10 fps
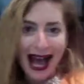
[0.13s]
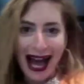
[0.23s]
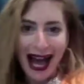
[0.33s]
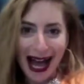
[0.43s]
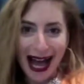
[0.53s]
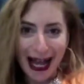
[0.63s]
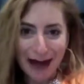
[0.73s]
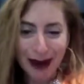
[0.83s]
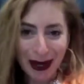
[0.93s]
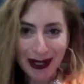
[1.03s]
Hi,
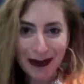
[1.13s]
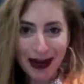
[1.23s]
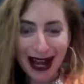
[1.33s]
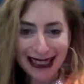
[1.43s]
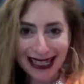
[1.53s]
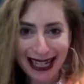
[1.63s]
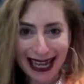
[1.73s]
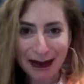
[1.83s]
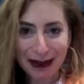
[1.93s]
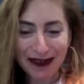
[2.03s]
Marla Brodsky
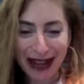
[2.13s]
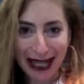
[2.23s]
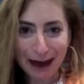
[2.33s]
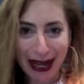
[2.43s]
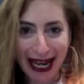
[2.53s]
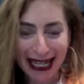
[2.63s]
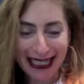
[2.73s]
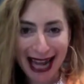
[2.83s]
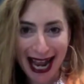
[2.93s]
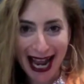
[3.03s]
Candler fan
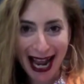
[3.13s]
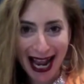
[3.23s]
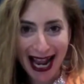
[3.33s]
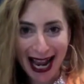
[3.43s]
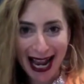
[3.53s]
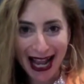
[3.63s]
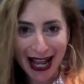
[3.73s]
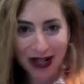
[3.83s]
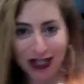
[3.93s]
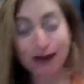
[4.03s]

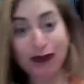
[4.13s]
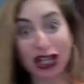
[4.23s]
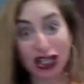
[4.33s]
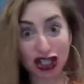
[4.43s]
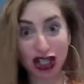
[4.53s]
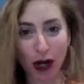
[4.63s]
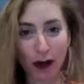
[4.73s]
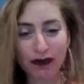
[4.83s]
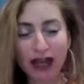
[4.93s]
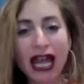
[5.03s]
pages! So,
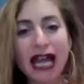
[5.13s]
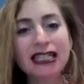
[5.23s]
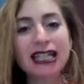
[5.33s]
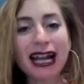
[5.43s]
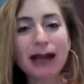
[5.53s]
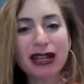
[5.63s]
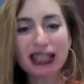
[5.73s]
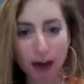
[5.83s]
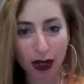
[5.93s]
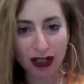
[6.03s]
today on A Piece
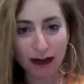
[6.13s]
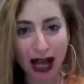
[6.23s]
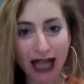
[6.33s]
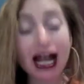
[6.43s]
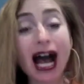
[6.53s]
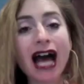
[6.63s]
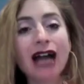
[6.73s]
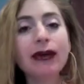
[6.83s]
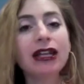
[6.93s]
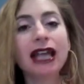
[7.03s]
of Marla's Mind, I
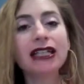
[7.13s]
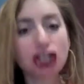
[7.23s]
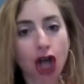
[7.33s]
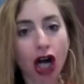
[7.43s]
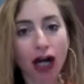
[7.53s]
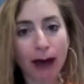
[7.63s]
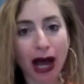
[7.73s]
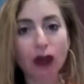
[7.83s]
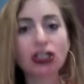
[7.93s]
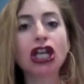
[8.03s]
would like to talk
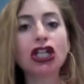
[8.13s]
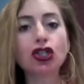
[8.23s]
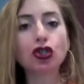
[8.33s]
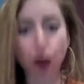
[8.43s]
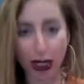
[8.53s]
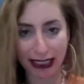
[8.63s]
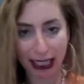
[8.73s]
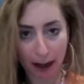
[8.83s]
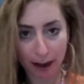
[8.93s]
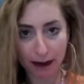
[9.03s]
about dressing up.